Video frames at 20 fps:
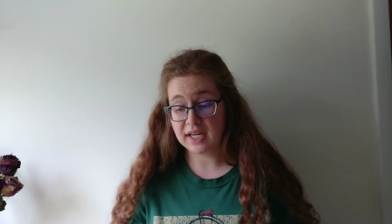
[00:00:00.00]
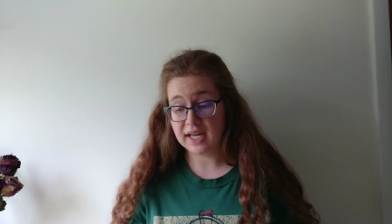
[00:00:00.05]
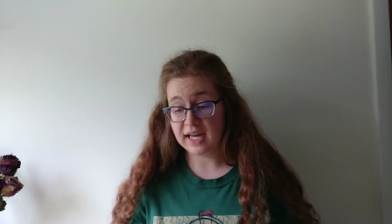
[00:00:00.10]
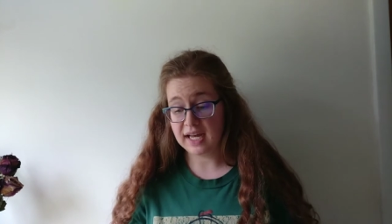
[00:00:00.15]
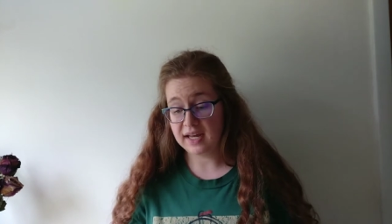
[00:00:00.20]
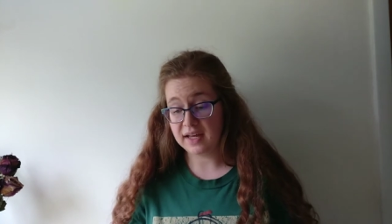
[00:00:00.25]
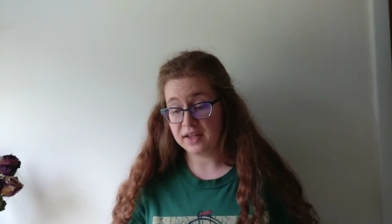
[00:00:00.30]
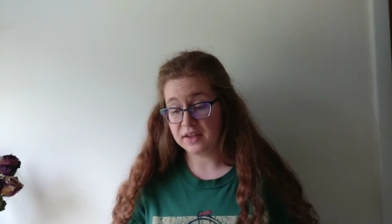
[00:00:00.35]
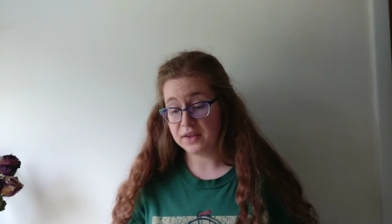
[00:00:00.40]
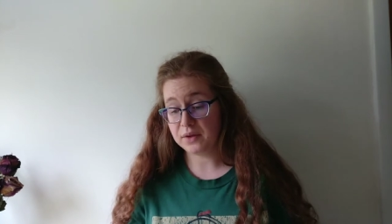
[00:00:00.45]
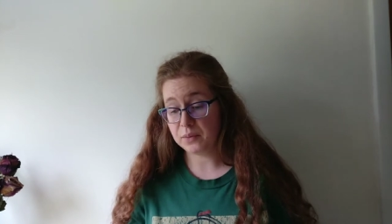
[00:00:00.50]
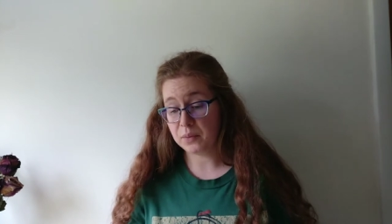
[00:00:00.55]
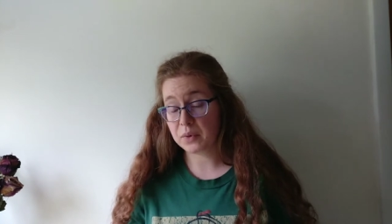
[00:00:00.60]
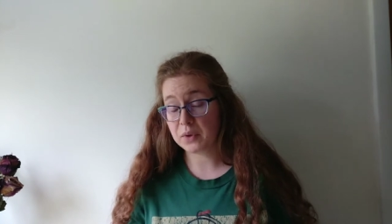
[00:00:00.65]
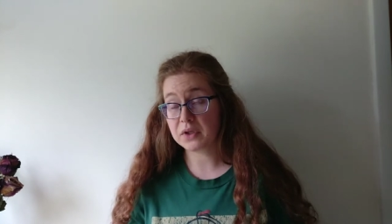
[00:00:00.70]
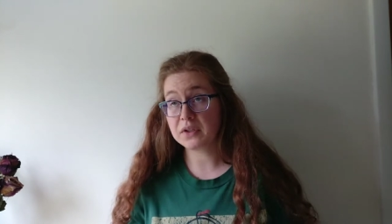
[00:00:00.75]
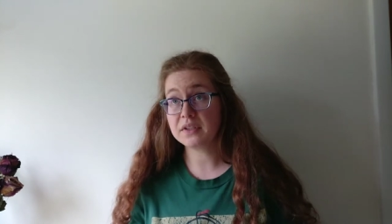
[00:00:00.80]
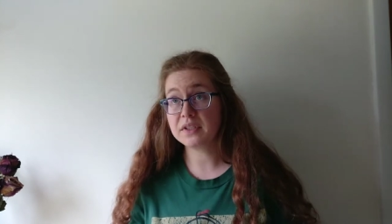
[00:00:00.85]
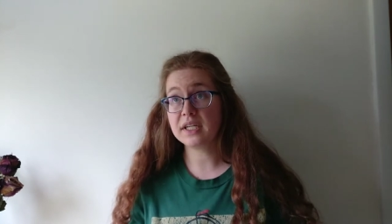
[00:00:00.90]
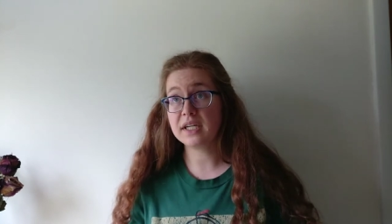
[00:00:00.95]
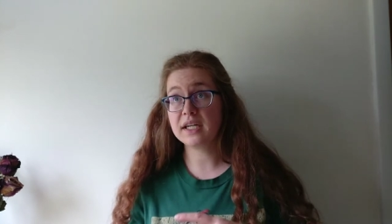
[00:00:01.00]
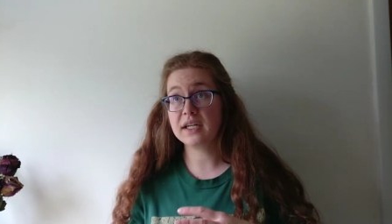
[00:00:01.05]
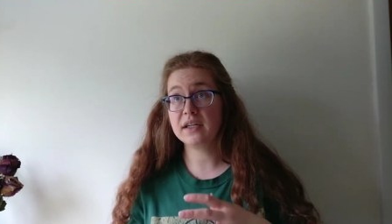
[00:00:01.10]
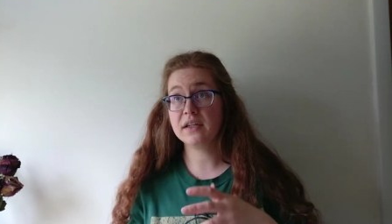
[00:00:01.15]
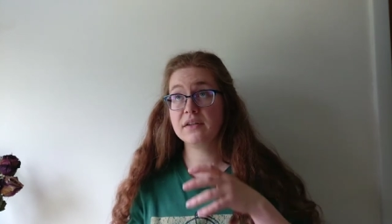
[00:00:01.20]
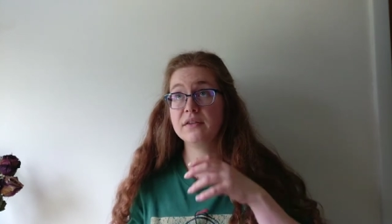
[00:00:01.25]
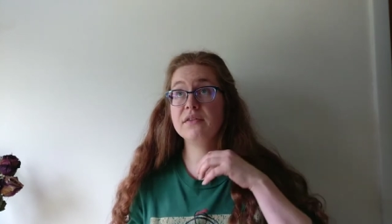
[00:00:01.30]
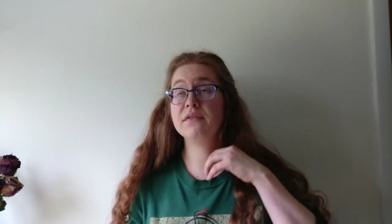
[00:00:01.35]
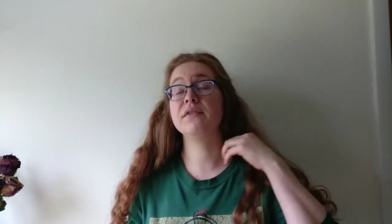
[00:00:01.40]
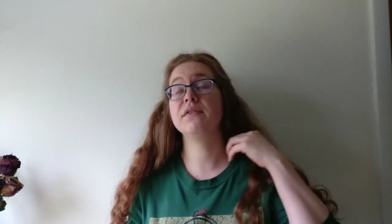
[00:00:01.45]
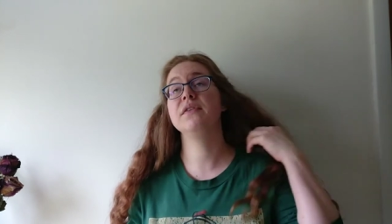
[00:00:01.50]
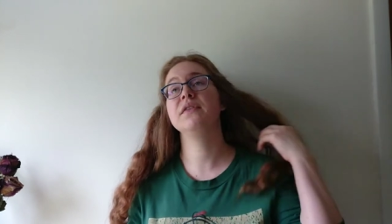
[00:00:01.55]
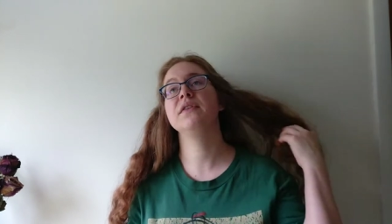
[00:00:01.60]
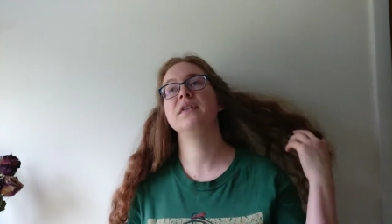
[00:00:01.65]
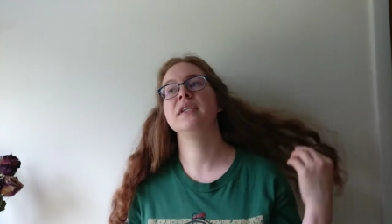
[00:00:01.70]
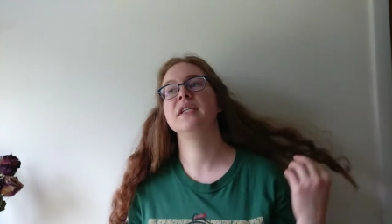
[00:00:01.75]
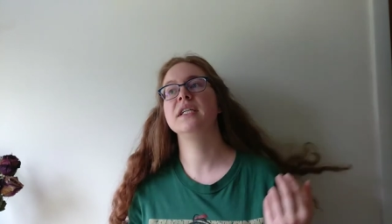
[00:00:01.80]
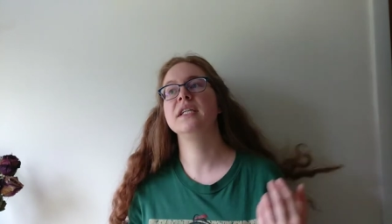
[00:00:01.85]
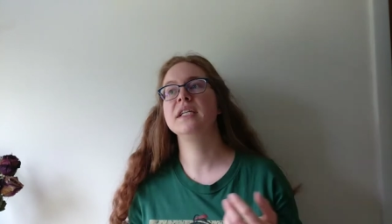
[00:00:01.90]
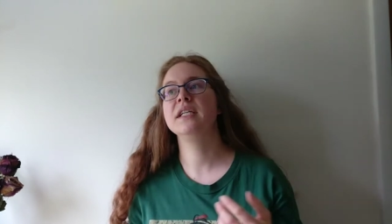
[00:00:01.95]
The world of
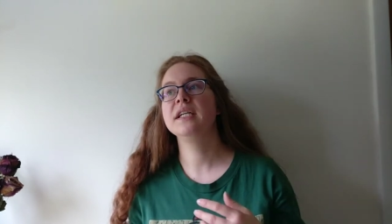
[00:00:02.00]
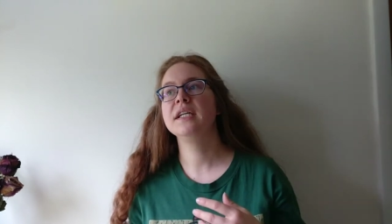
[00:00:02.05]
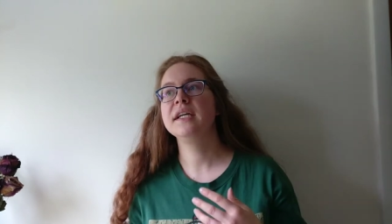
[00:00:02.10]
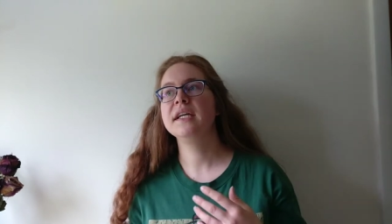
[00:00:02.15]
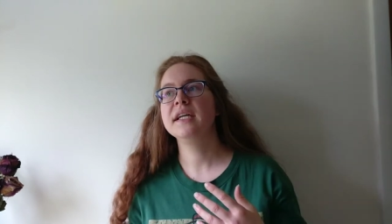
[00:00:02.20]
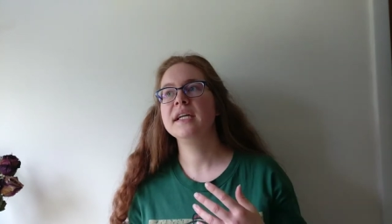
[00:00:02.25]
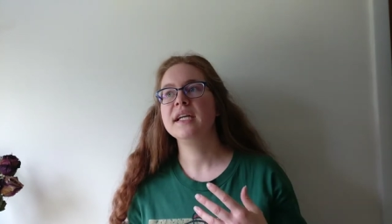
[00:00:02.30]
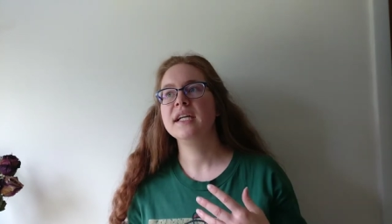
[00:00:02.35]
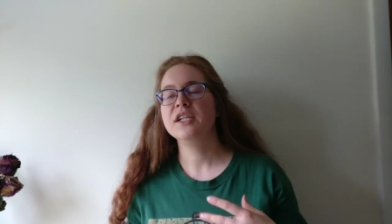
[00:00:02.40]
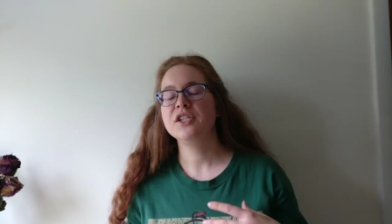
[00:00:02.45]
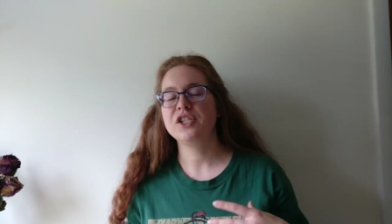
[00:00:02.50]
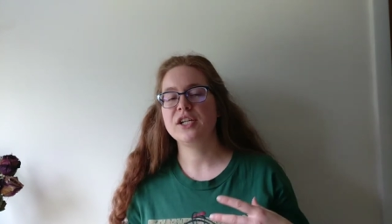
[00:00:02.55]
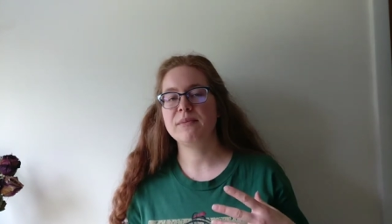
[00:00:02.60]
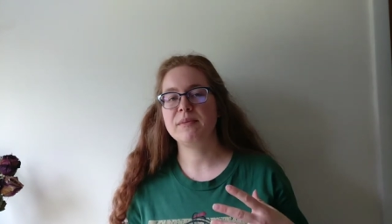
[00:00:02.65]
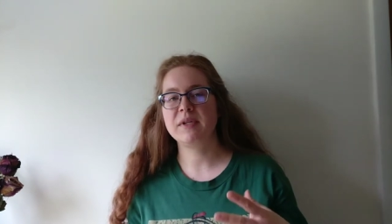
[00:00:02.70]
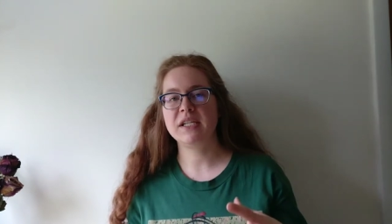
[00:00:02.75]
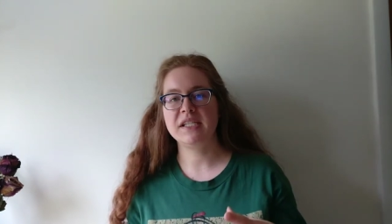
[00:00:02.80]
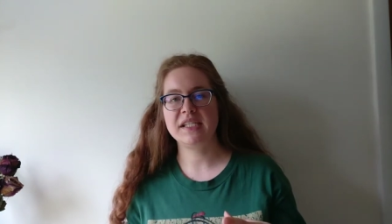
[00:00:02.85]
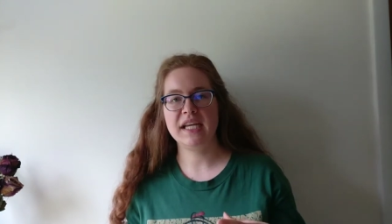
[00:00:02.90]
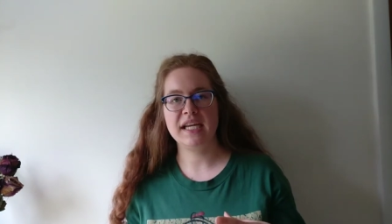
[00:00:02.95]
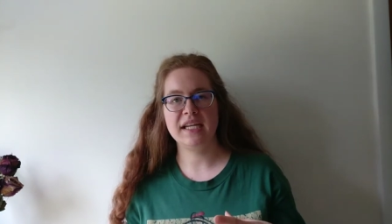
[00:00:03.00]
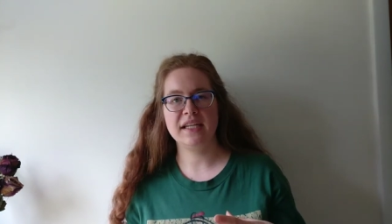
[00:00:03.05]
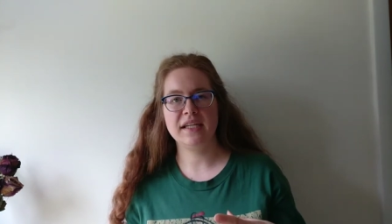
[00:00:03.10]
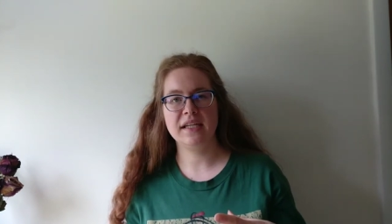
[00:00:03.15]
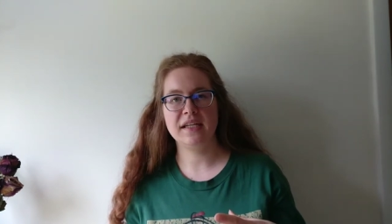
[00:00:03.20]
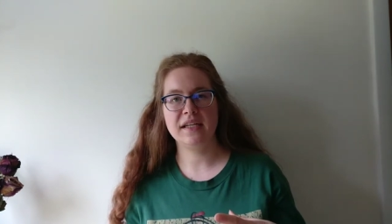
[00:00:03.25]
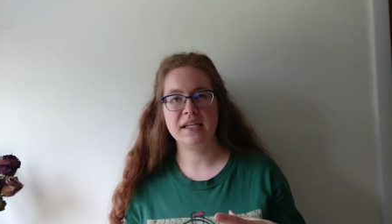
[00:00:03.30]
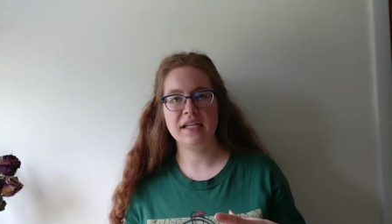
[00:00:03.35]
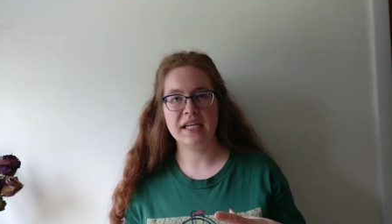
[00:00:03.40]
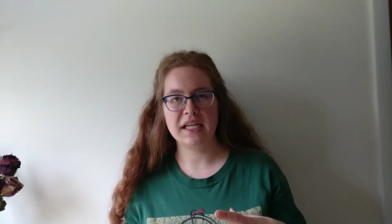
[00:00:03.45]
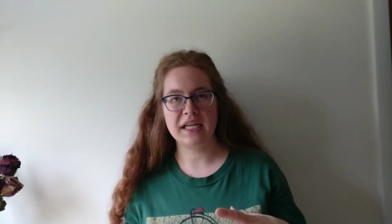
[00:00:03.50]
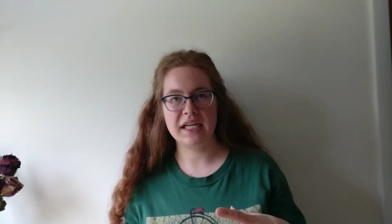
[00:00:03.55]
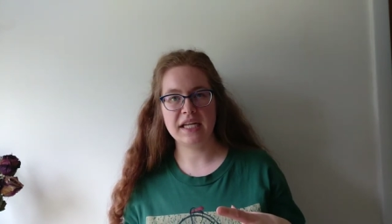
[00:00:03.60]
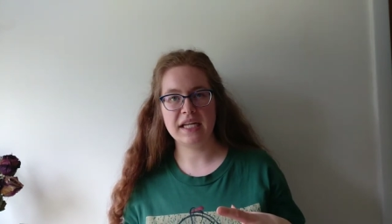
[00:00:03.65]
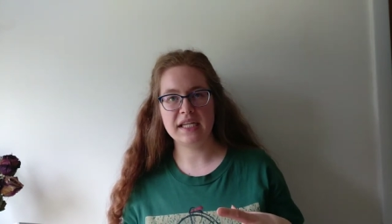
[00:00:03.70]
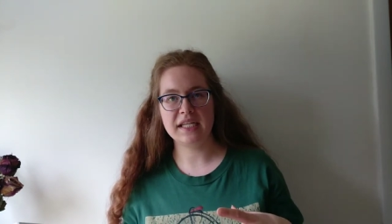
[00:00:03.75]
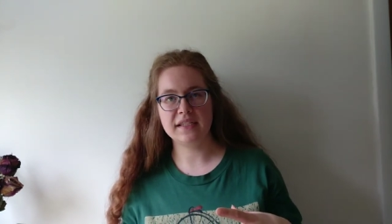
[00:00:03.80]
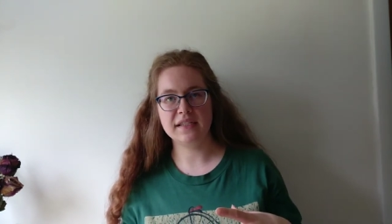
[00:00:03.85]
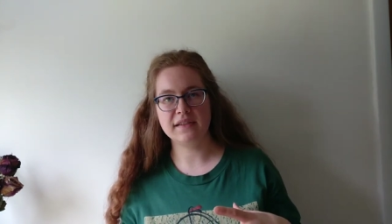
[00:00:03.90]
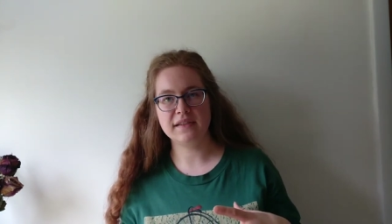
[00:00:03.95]
Japanese hand knitting
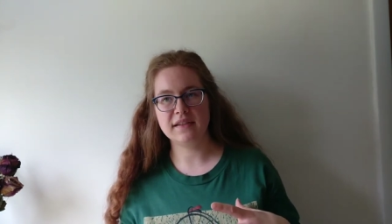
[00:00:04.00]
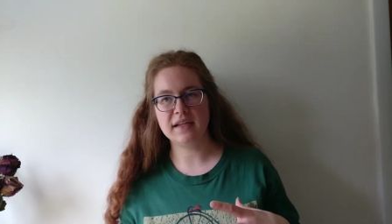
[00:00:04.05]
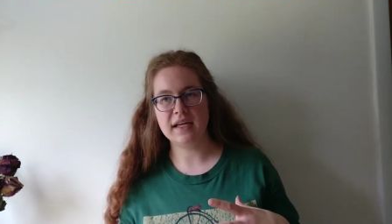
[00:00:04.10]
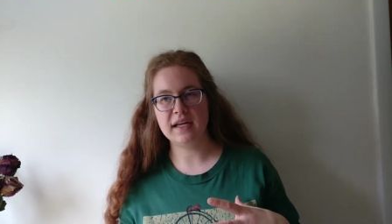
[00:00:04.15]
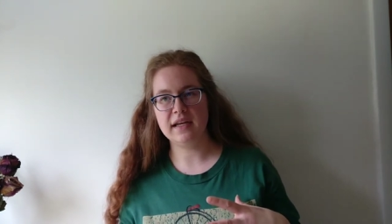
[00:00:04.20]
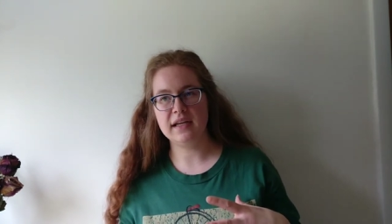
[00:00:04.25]
is